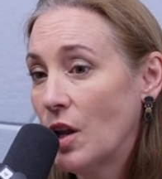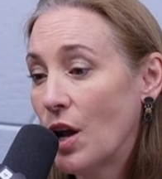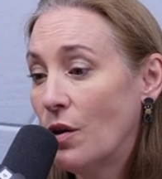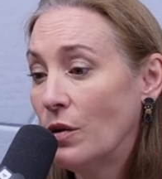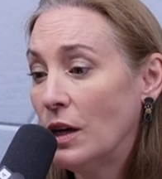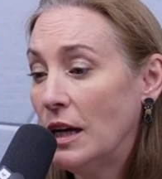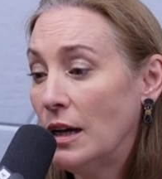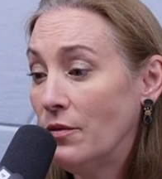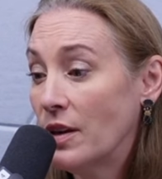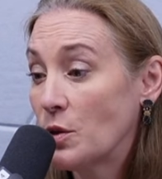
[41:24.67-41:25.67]
not. No.
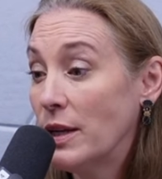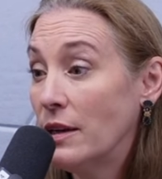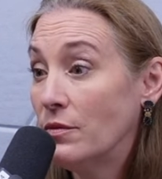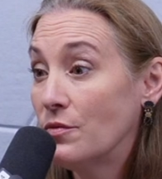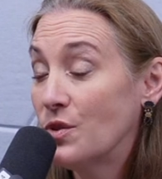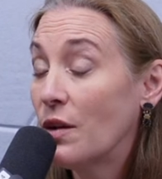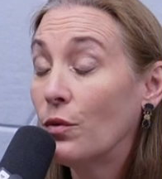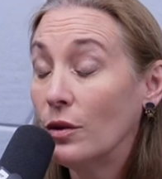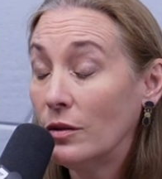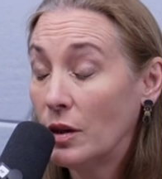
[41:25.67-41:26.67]
Uh, in fact, we have
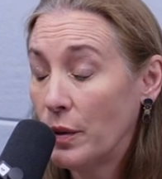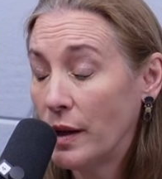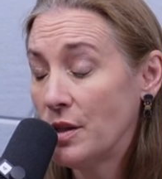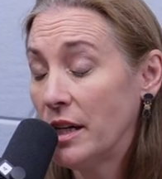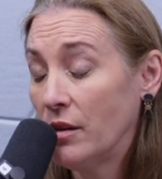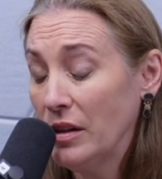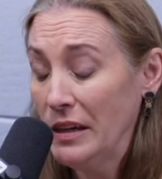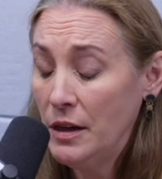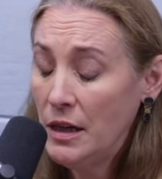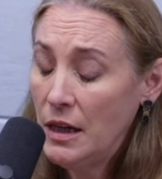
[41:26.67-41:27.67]
several around town,
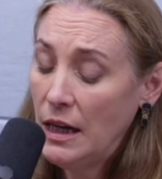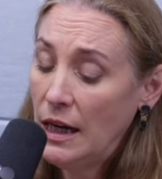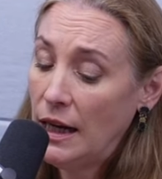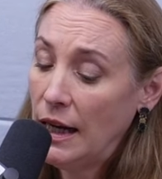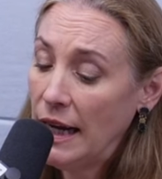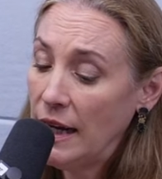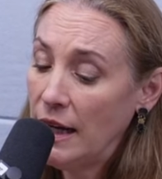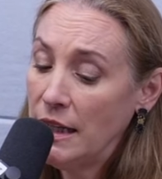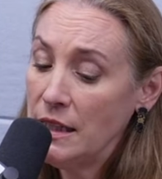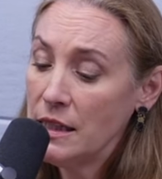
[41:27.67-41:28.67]
uh,
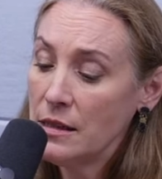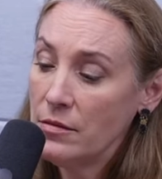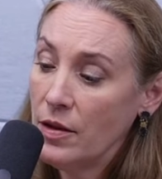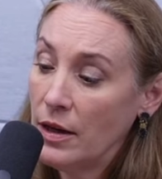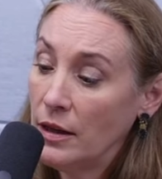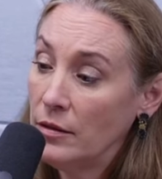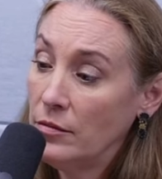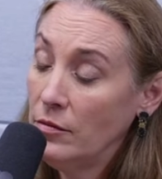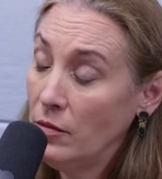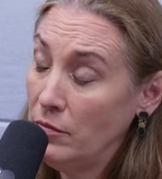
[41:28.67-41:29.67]
and
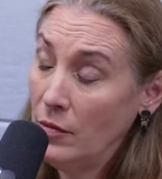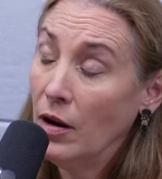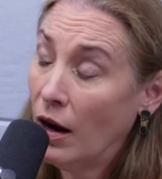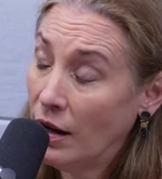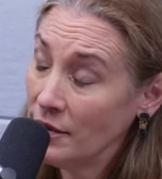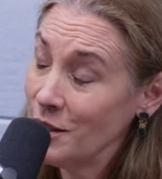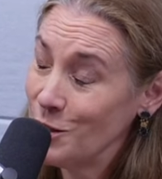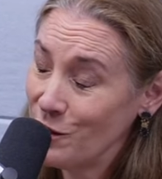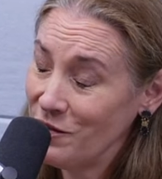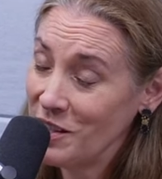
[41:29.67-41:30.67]
they're often
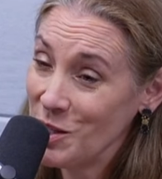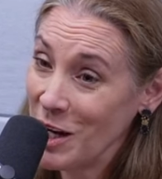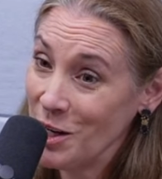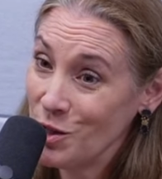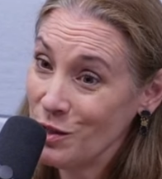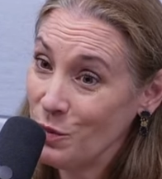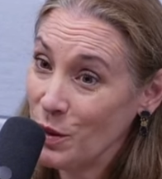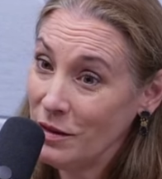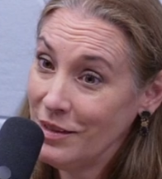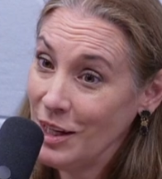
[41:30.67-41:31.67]
under investigation,
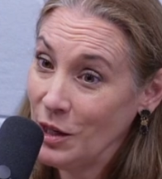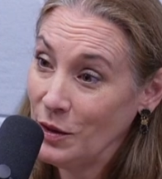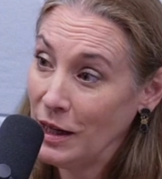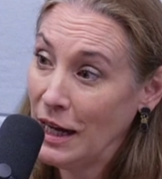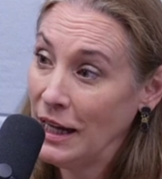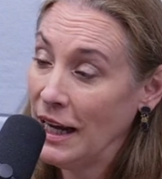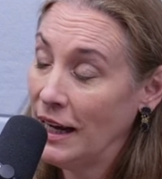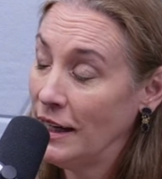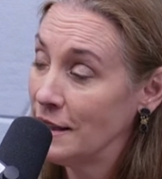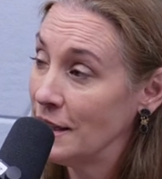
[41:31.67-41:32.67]
but you know,
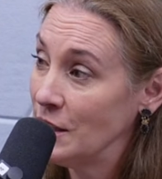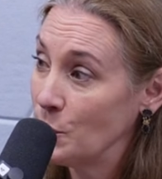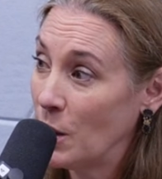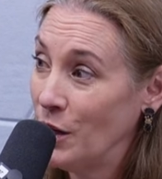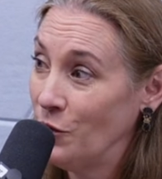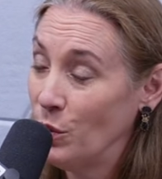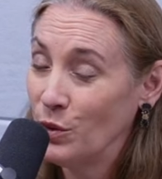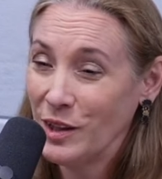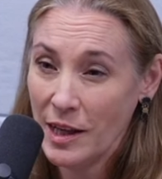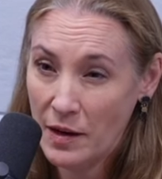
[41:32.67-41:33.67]
again, it's it's part of
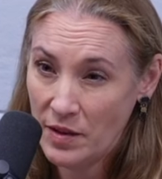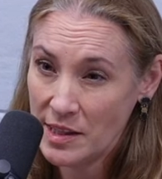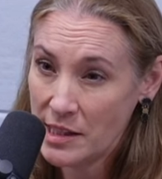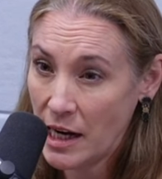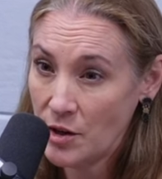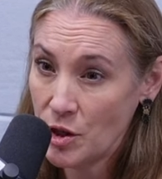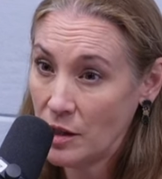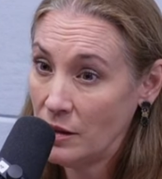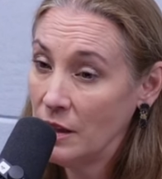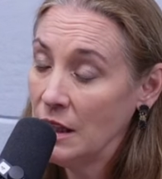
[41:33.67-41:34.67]
building that
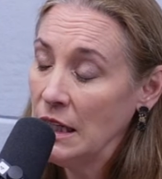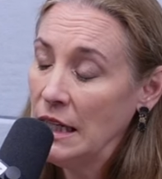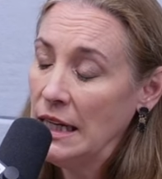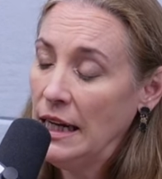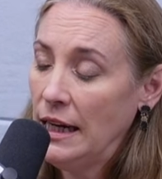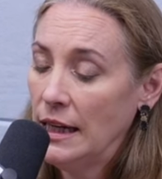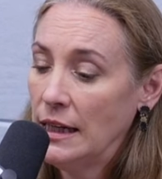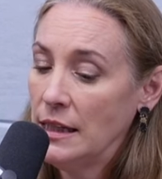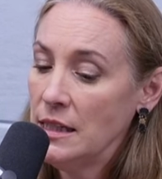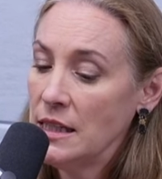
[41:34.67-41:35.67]
investigation
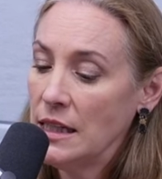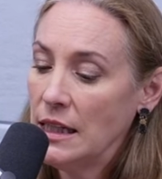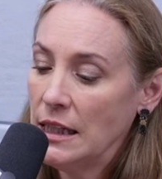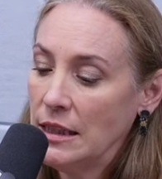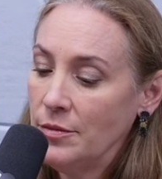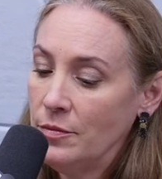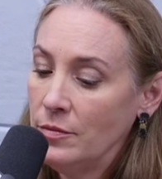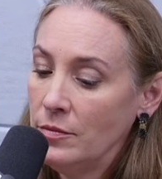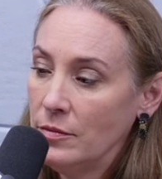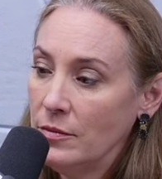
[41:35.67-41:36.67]
and
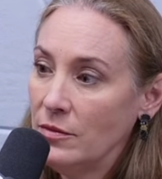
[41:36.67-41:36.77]
um,